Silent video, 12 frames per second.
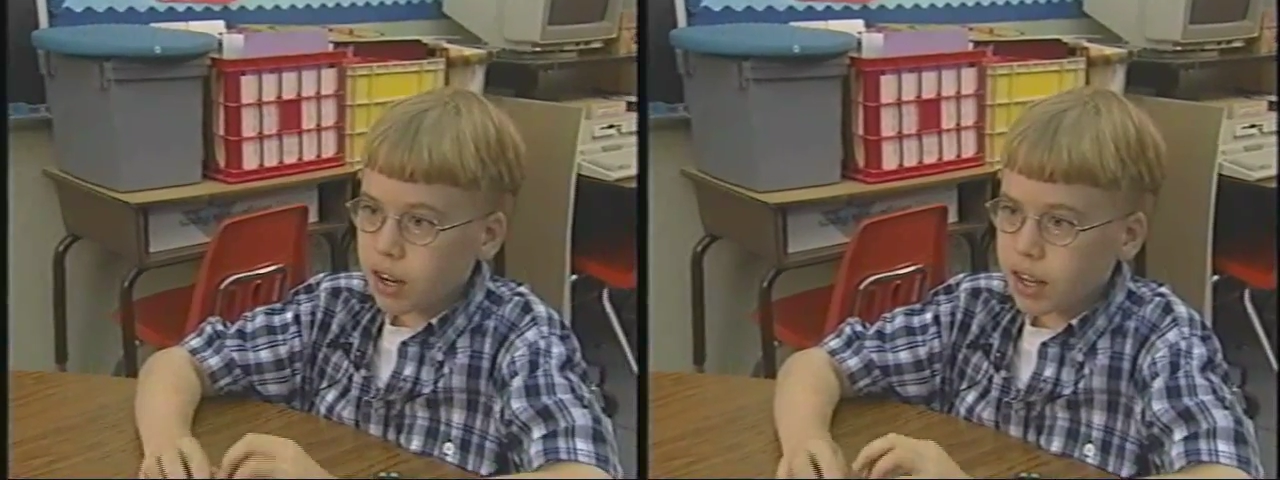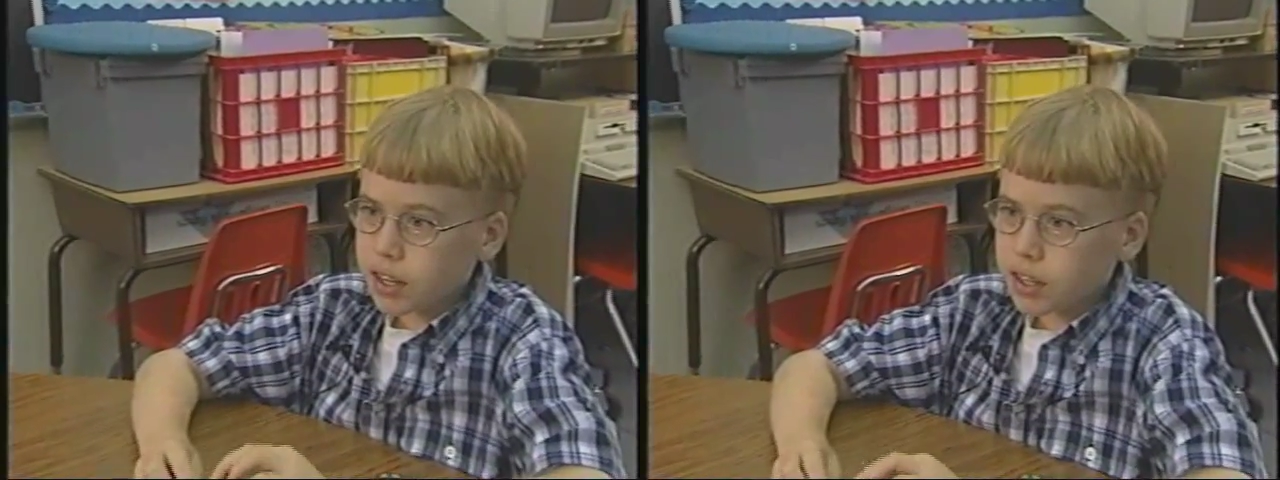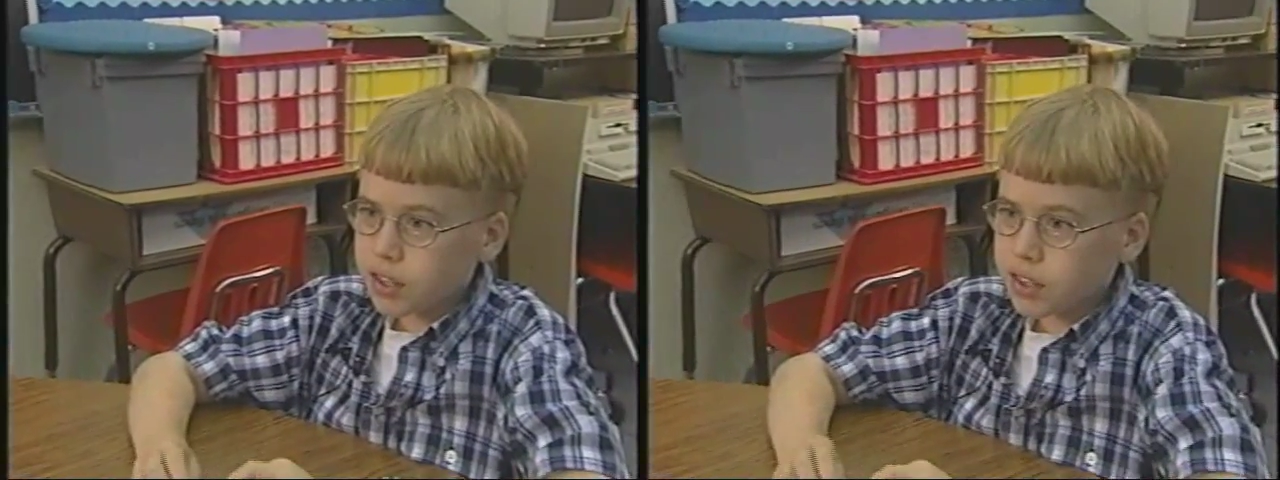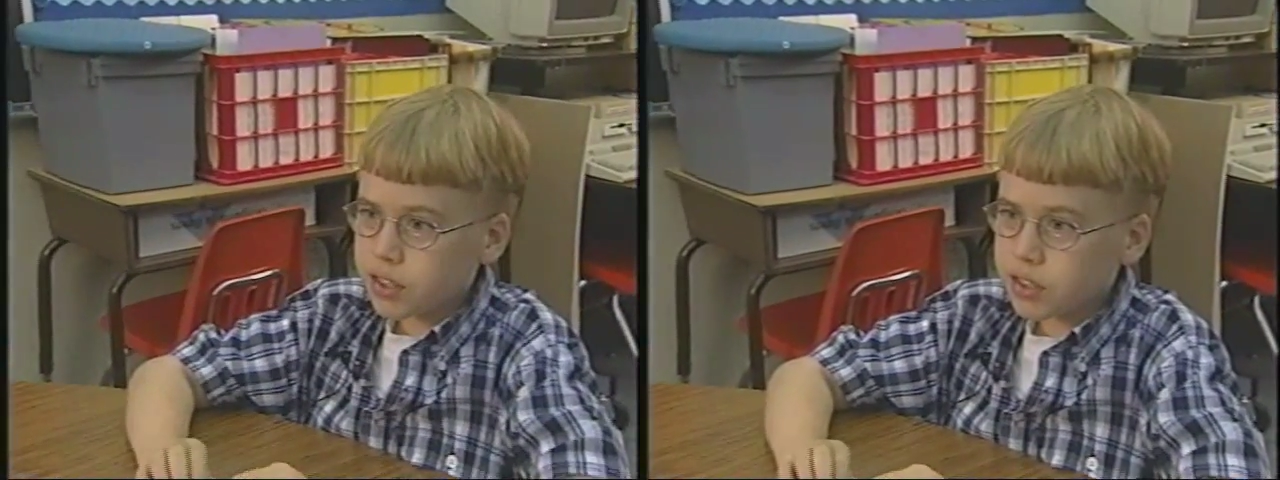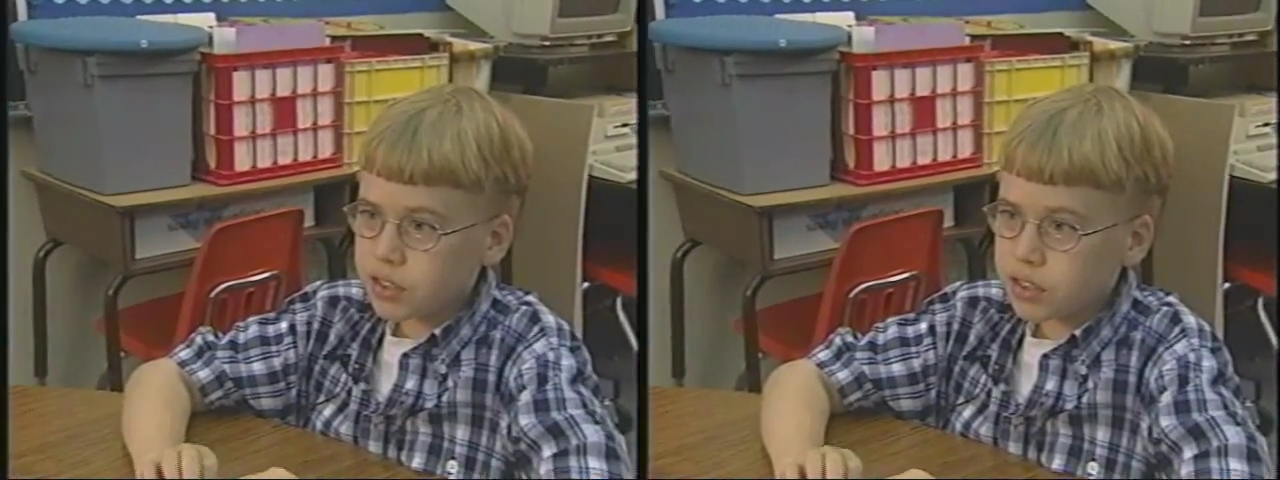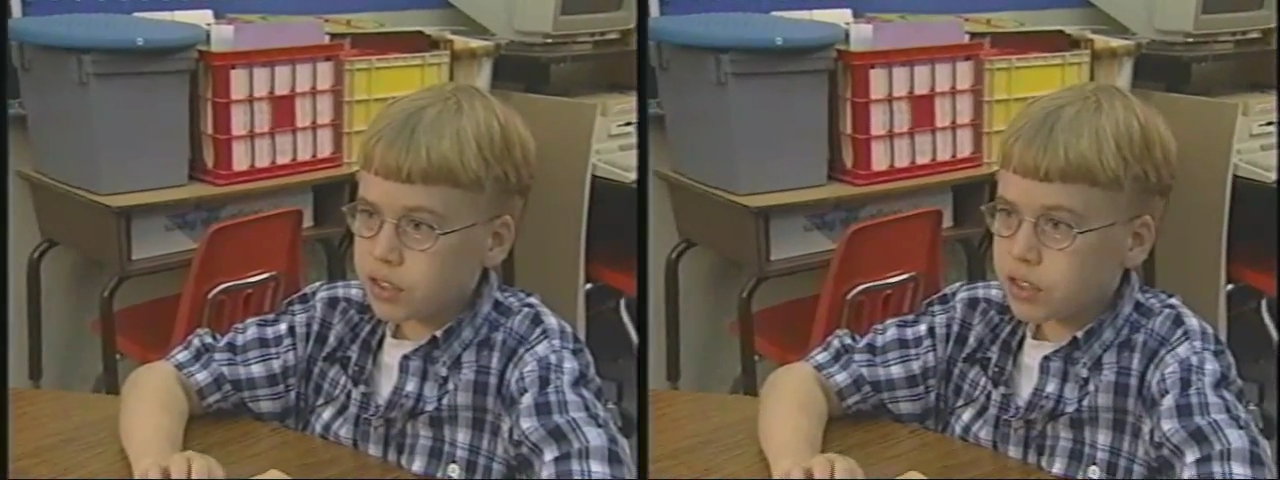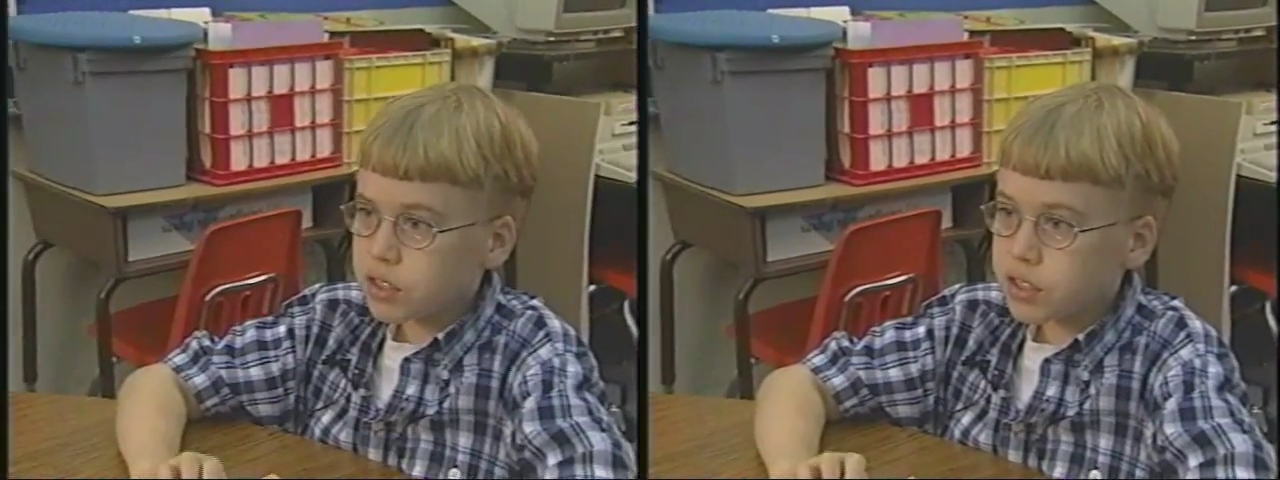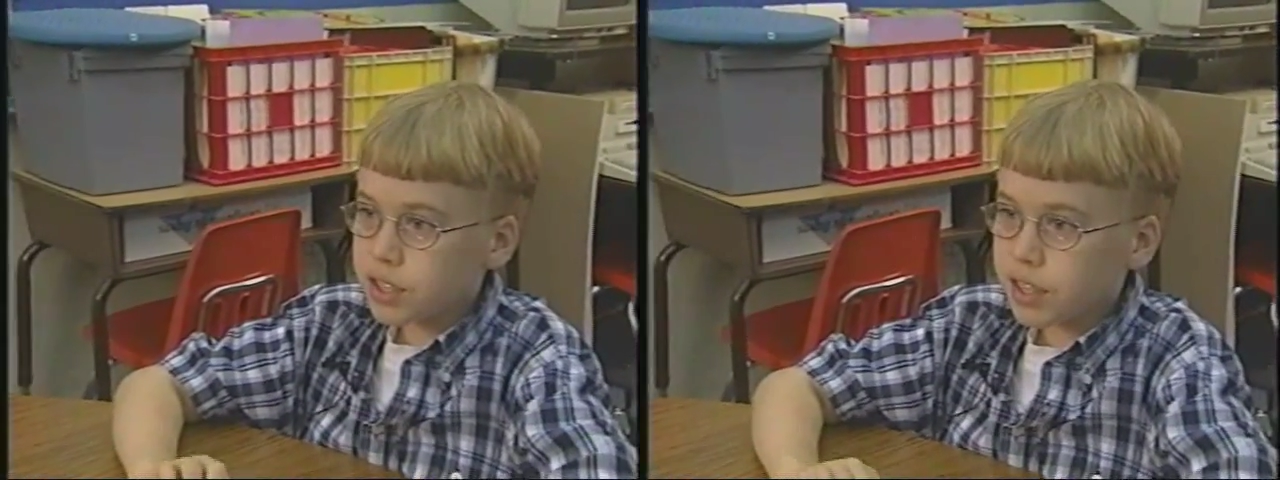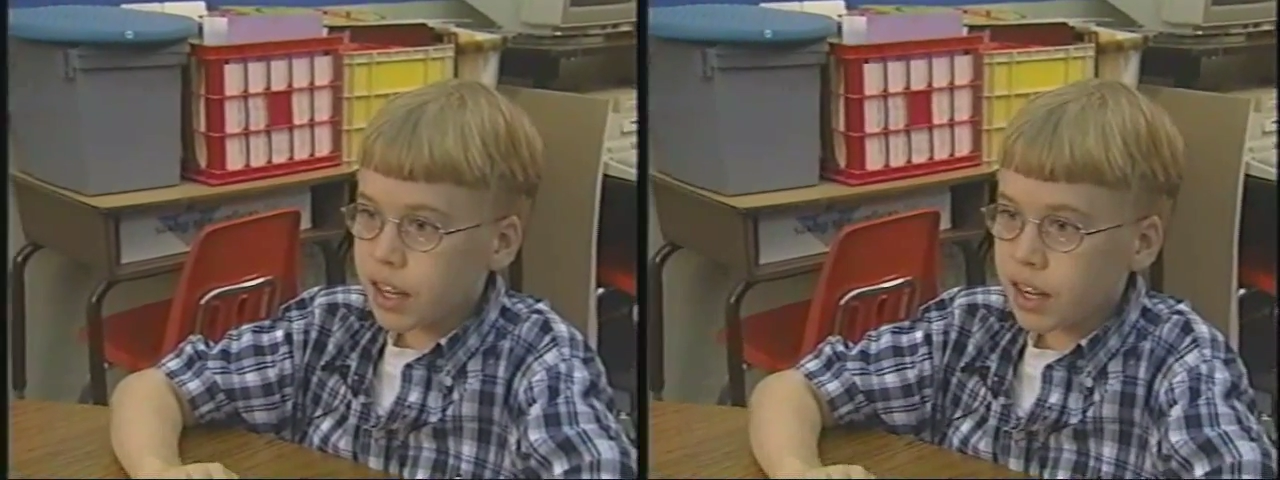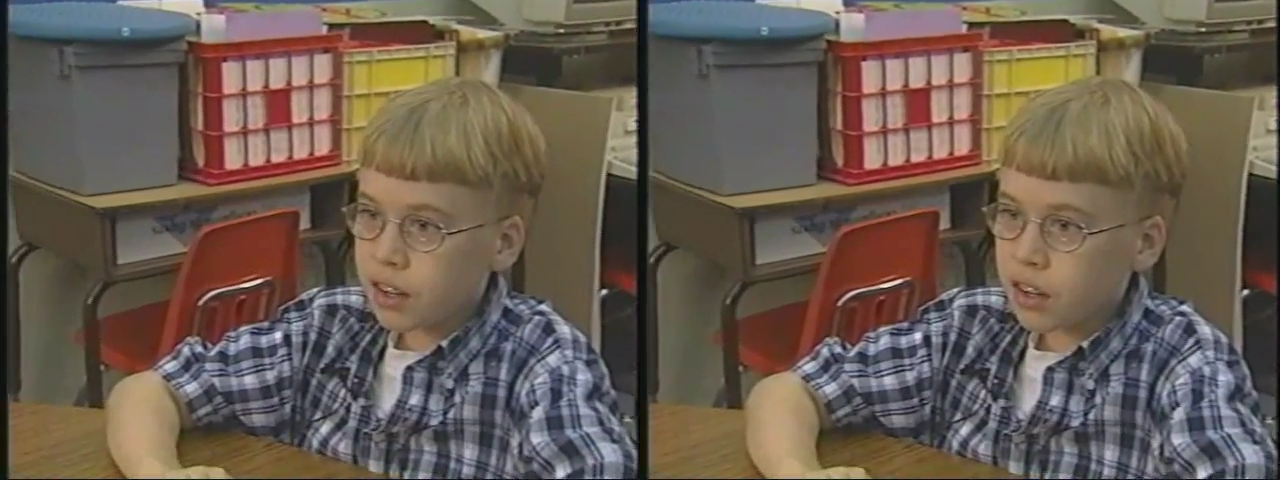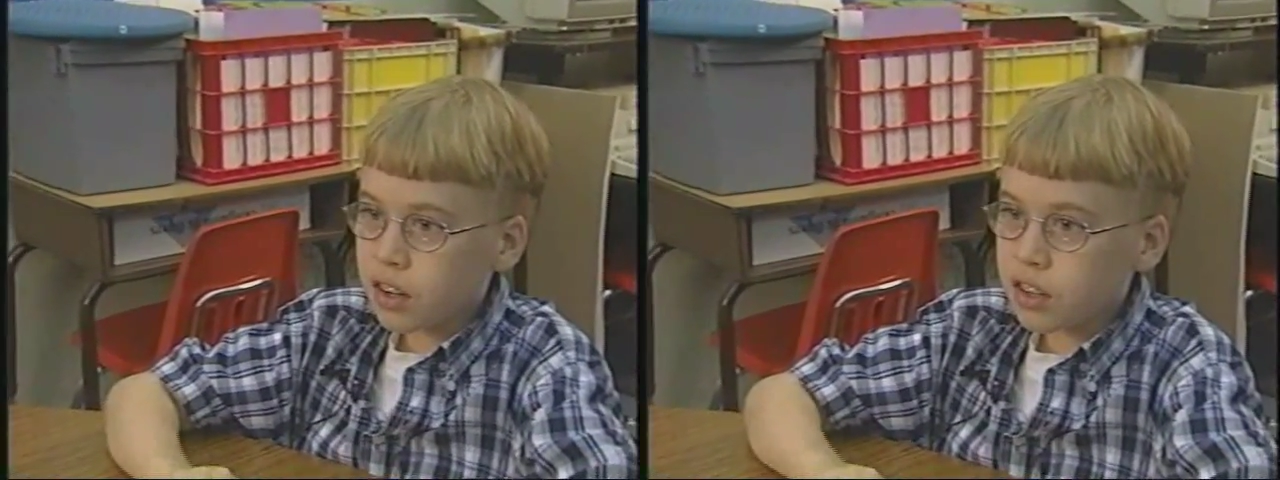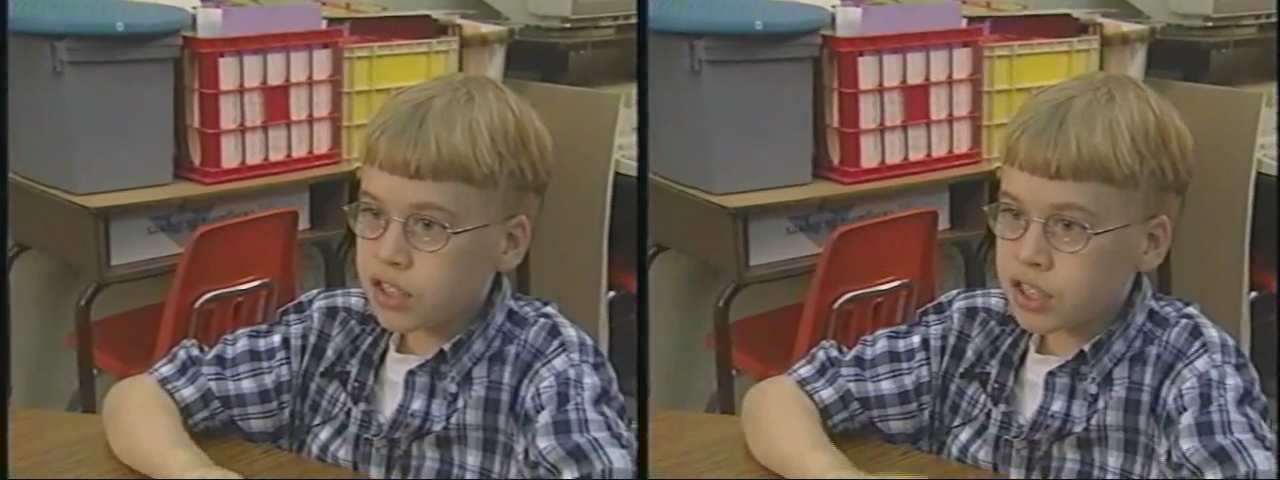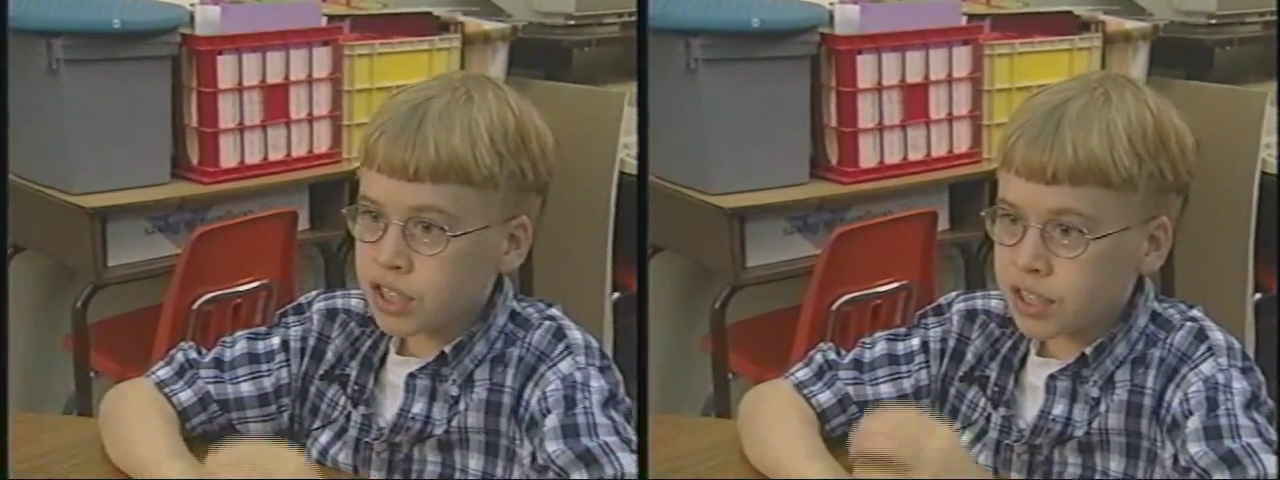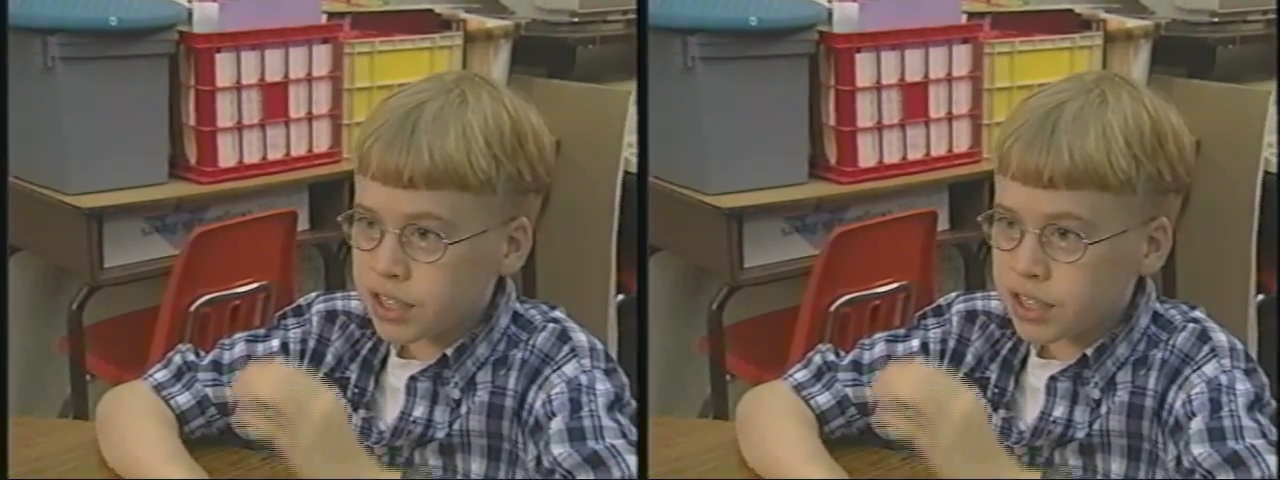I use the technology,